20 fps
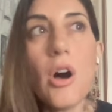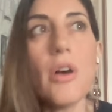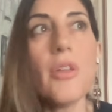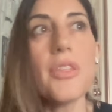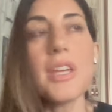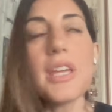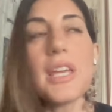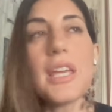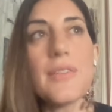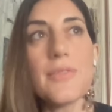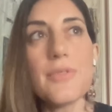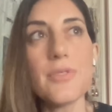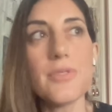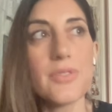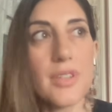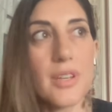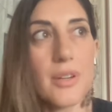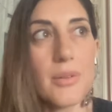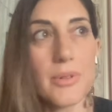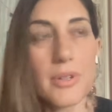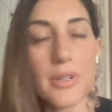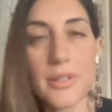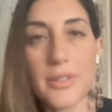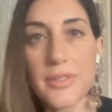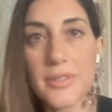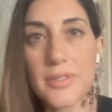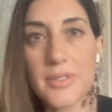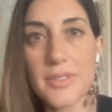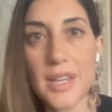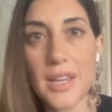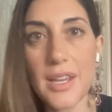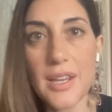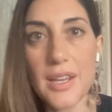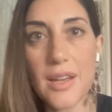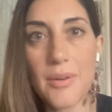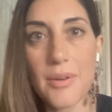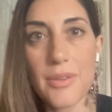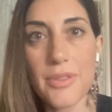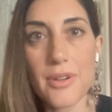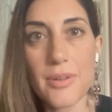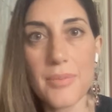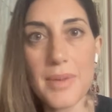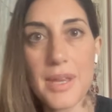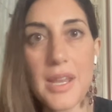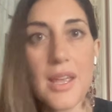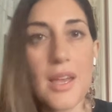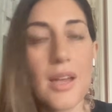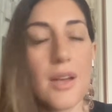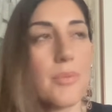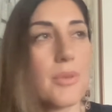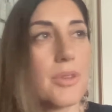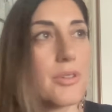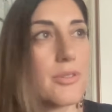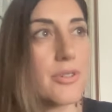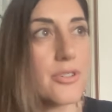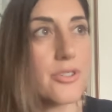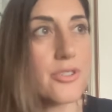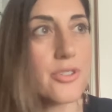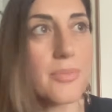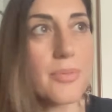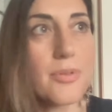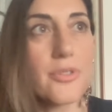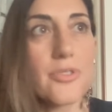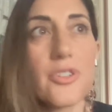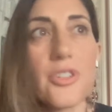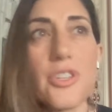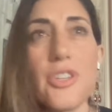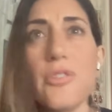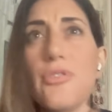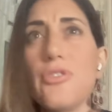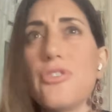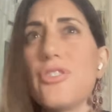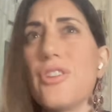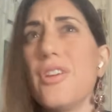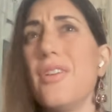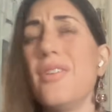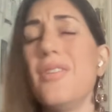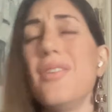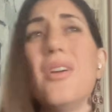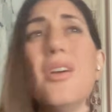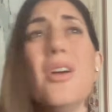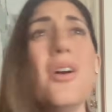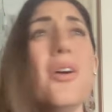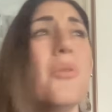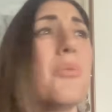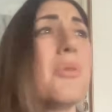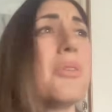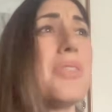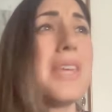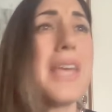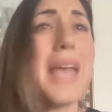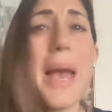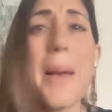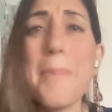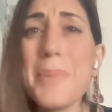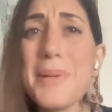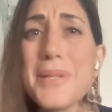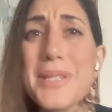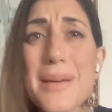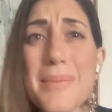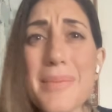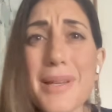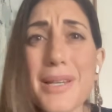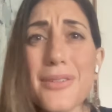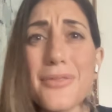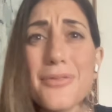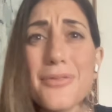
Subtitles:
the evils that we're seeing now with Armenia, with Christian persecution, with the epidemic of